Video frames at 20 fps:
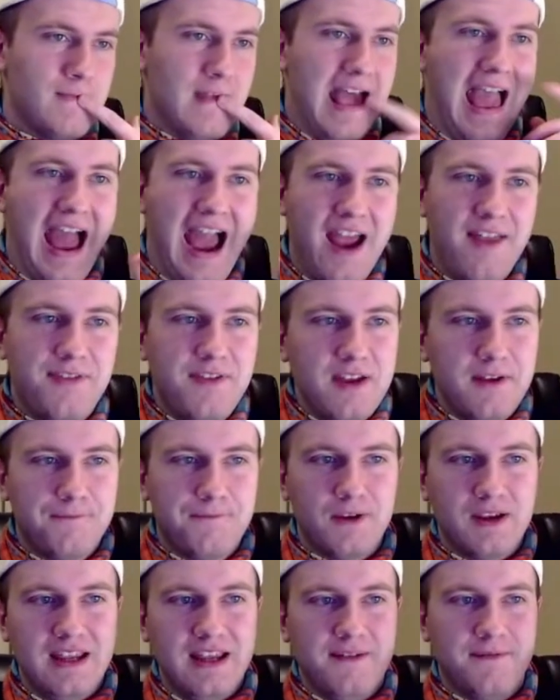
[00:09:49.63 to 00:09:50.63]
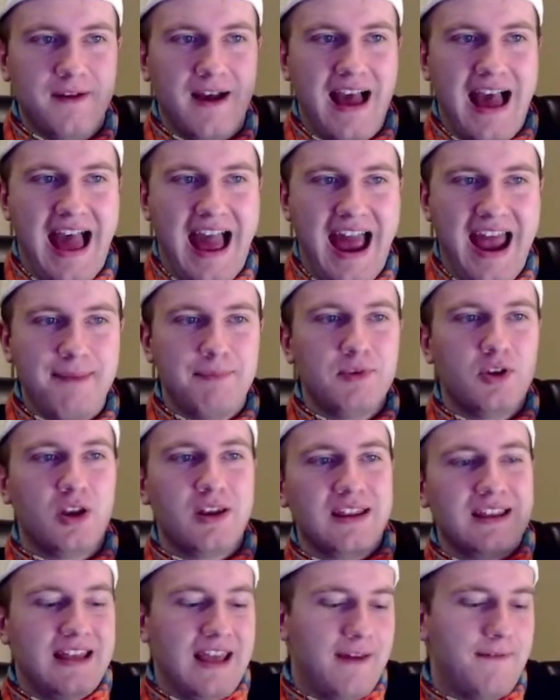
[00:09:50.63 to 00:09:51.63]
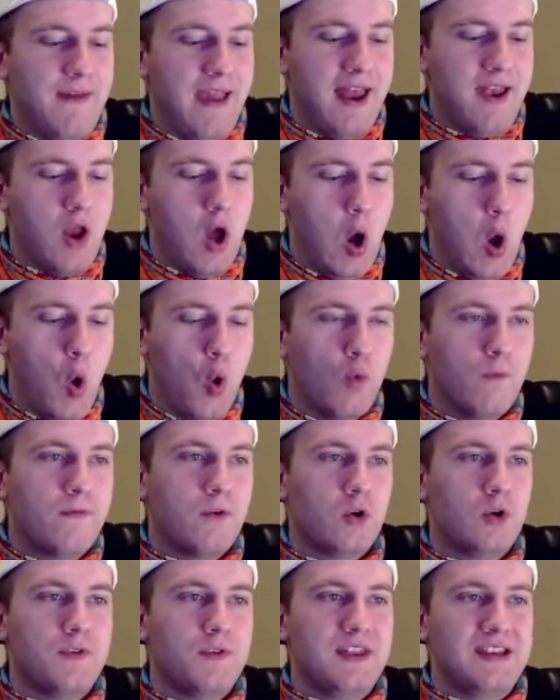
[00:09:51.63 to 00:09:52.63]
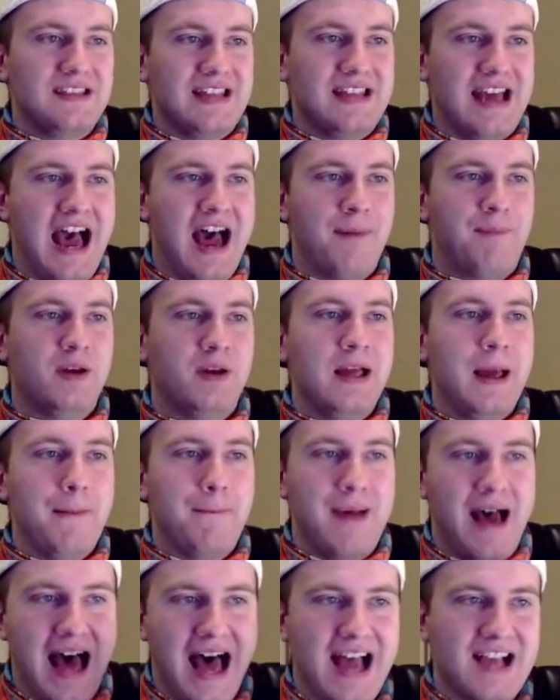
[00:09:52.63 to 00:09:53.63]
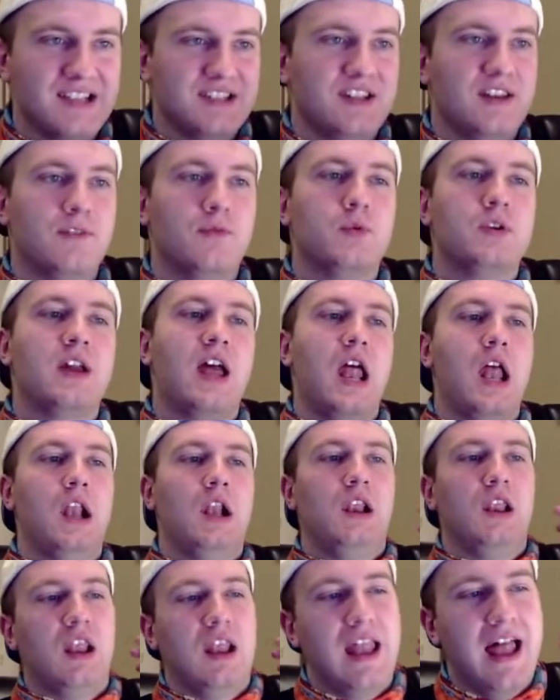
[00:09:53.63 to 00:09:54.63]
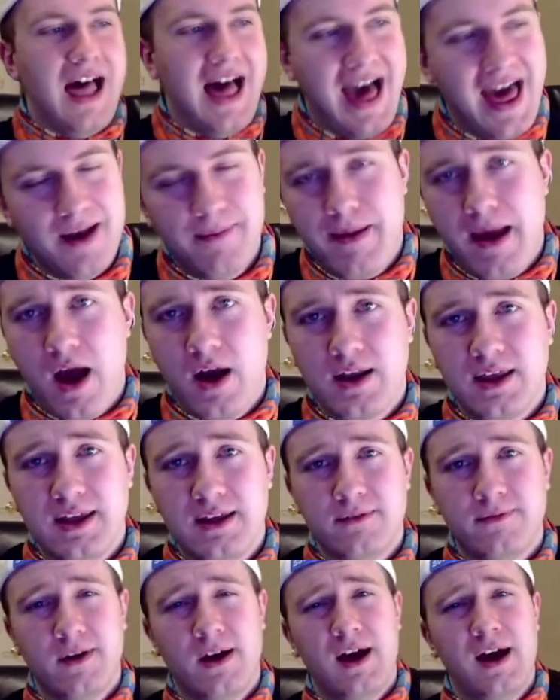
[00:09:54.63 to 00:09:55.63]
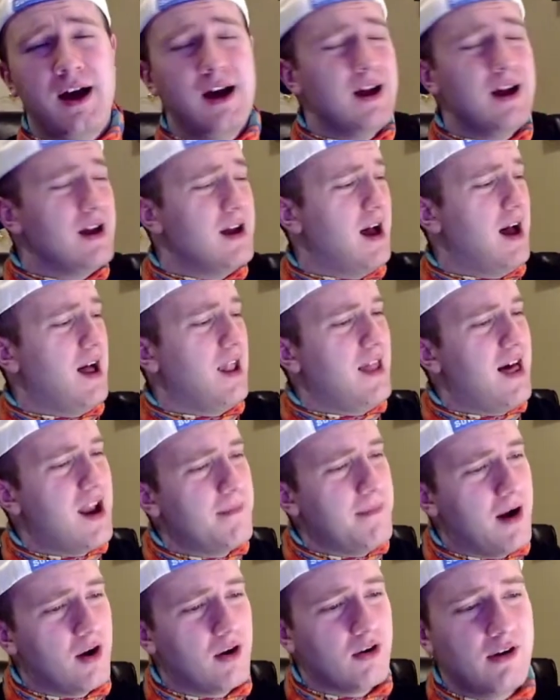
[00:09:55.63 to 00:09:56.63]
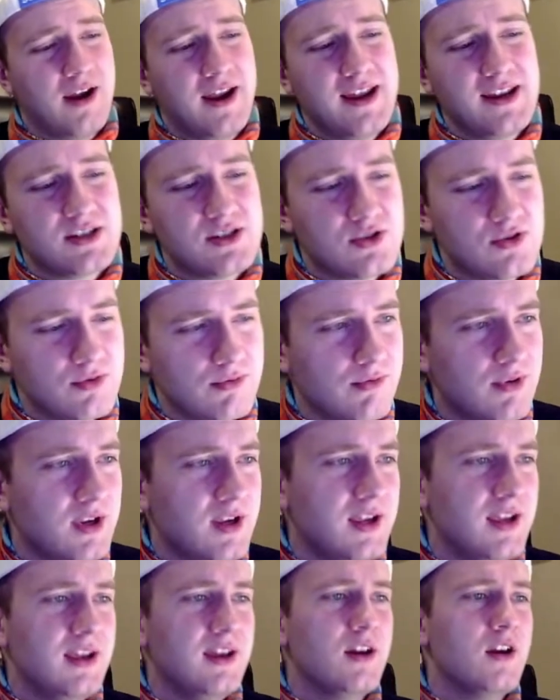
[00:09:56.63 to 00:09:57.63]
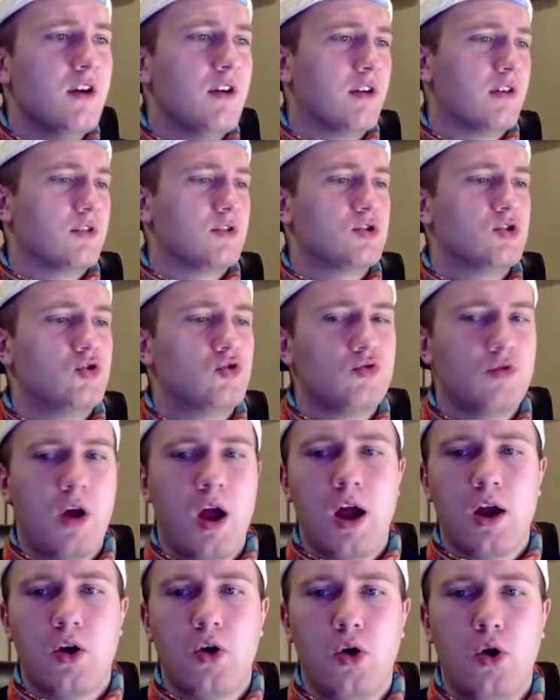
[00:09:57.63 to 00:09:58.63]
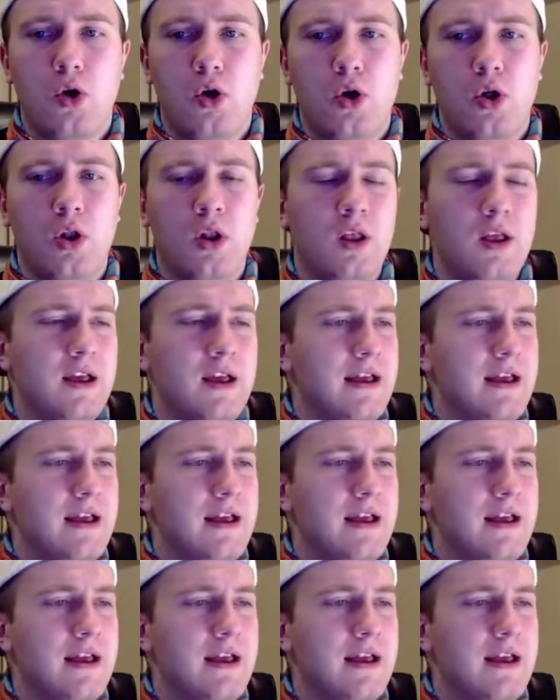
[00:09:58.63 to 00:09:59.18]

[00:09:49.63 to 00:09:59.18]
I think for Eva, I'm going to give an over-the-top positive. We got a lot about Eva, a lot about her history, her struggle,